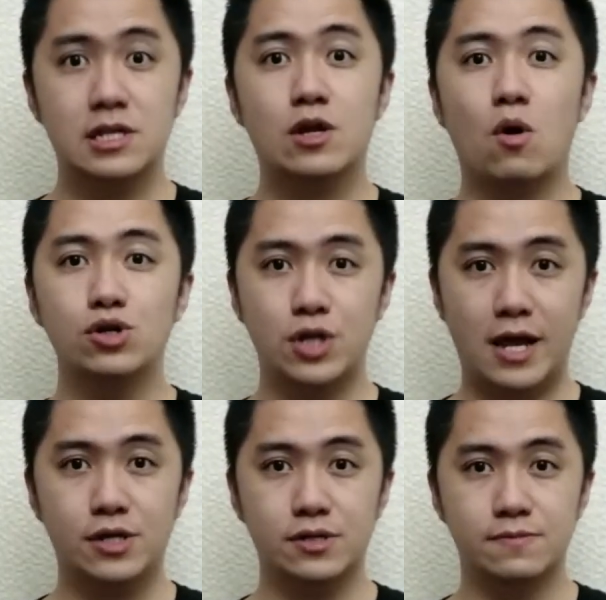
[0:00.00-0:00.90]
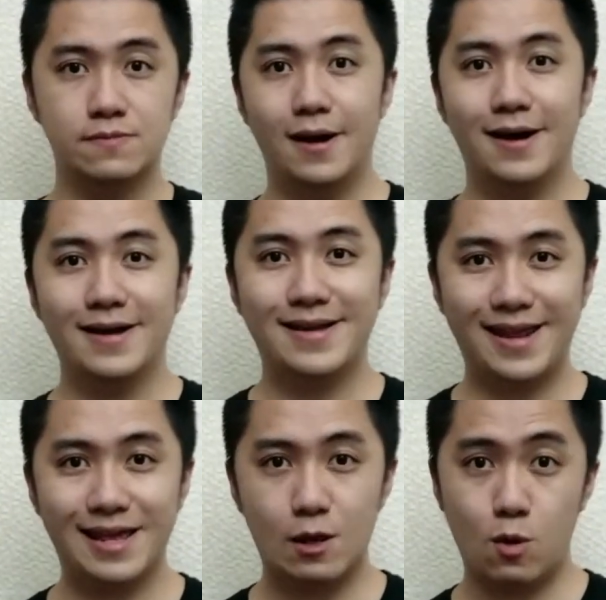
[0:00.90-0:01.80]
negotiation.
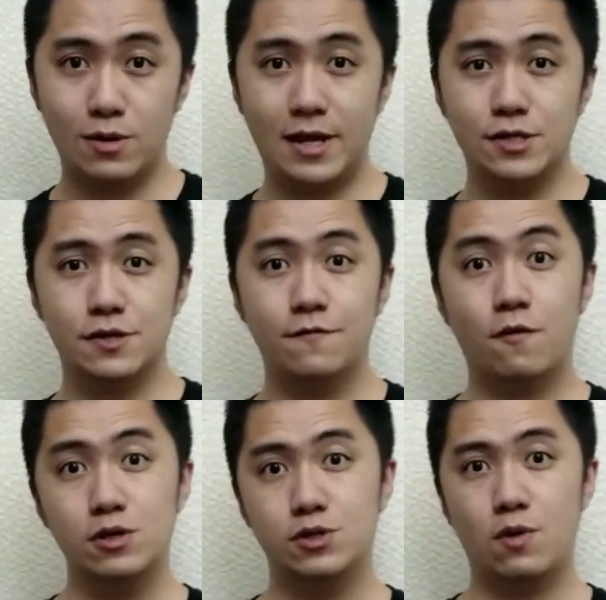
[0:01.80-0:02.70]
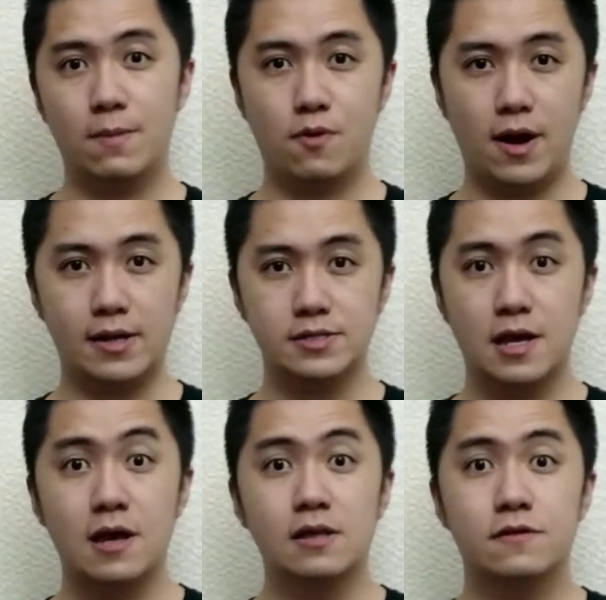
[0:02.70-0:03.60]
Getting a quotation for a jewelry product.
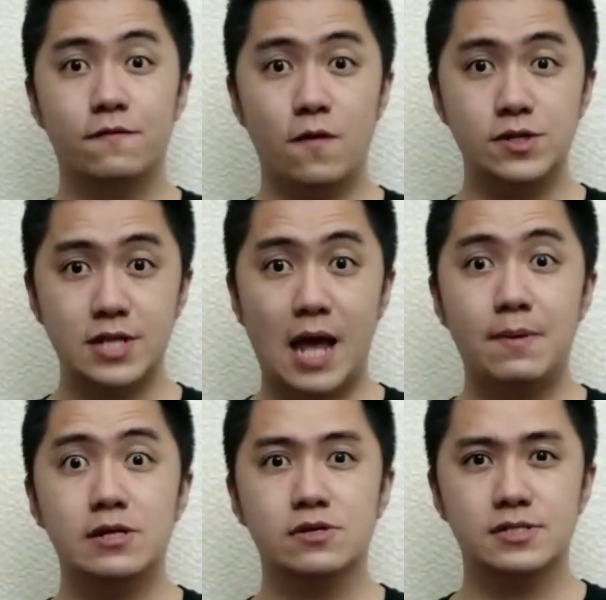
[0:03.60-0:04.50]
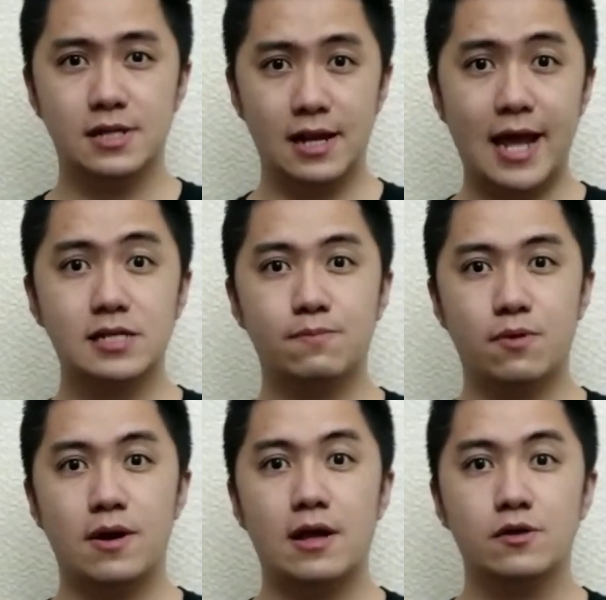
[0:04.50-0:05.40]
The first step is to select the
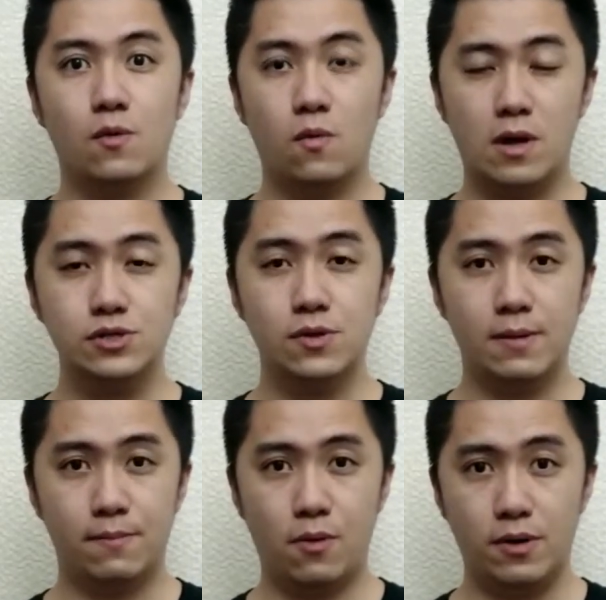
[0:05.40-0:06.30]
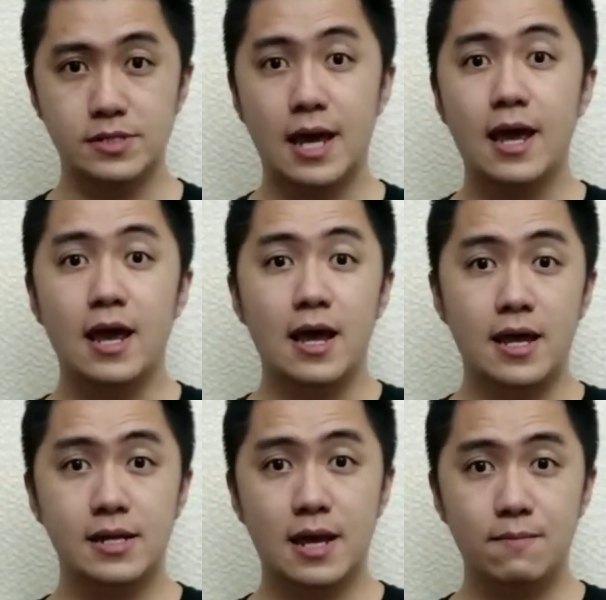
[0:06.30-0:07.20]
product you want to import.
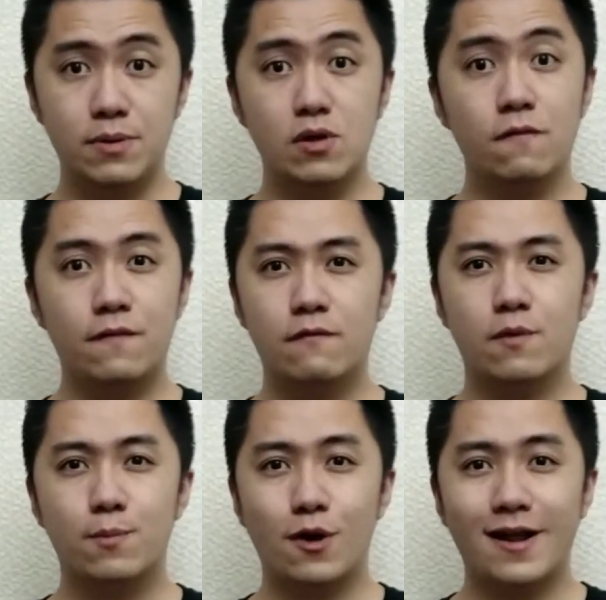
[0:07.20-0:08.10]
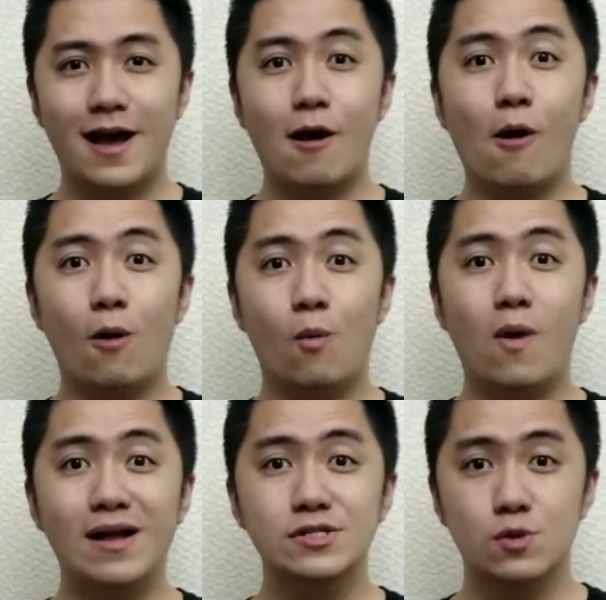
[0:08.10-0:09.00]
It can be your favorite product or
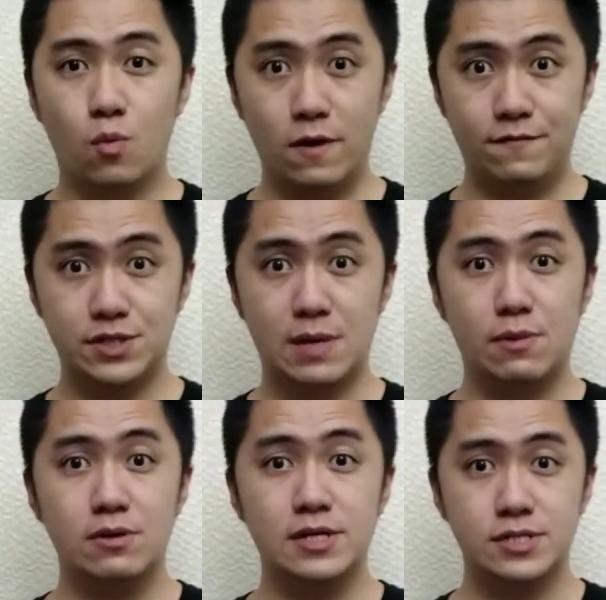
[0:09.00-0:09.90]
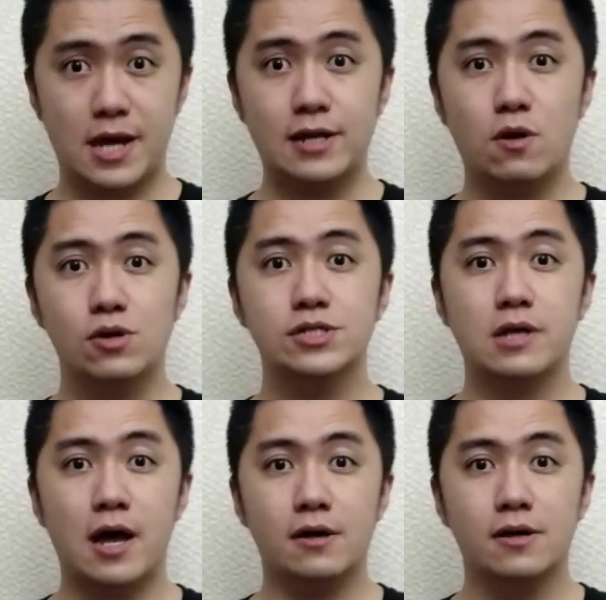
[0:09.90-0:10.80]
ones with similar design or
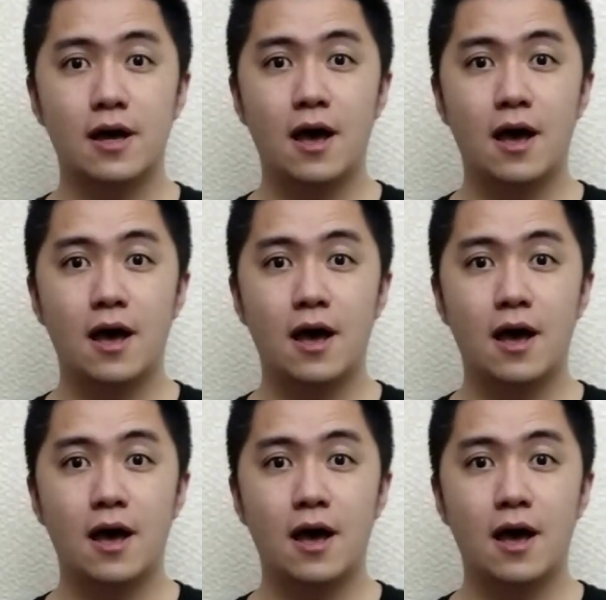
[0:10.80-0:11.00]
style.